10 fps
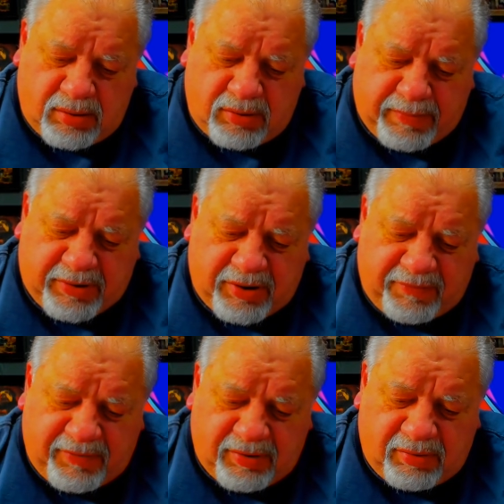Especially
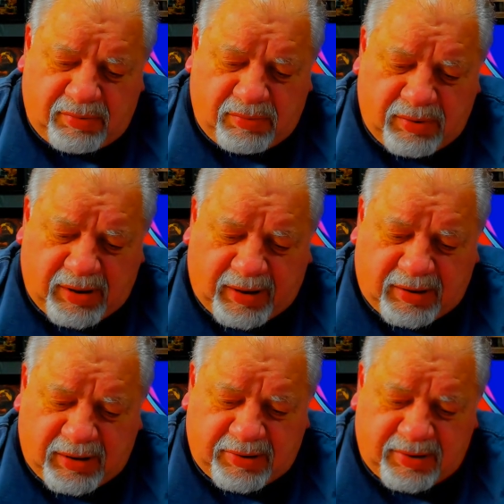if you
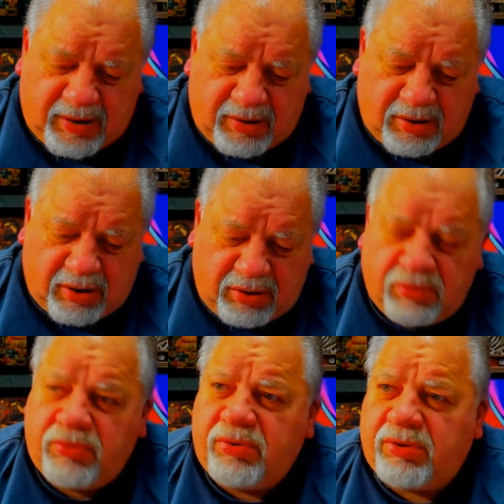like listening to the
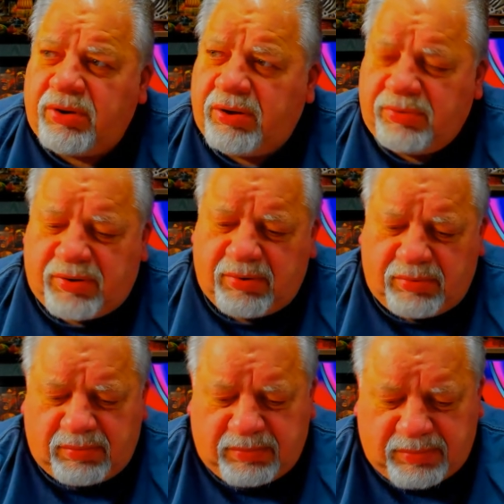news or used to.
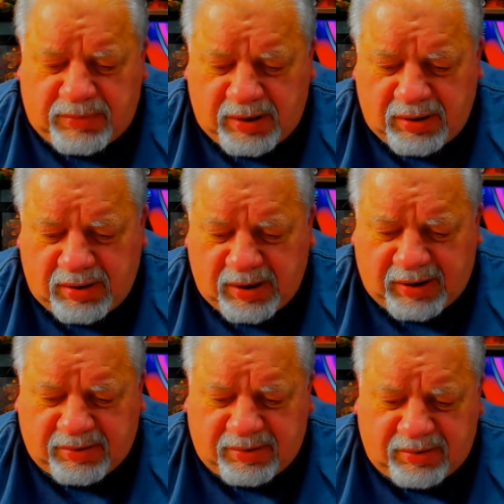
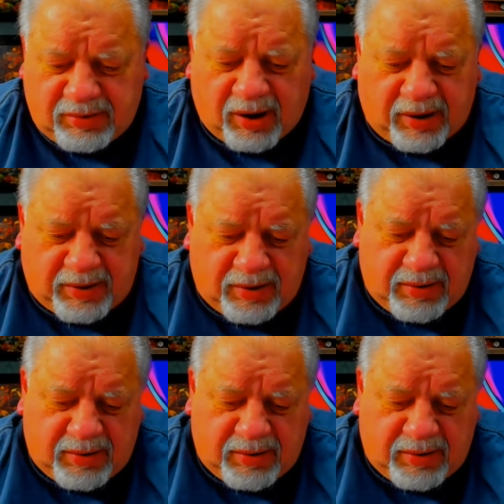That's done.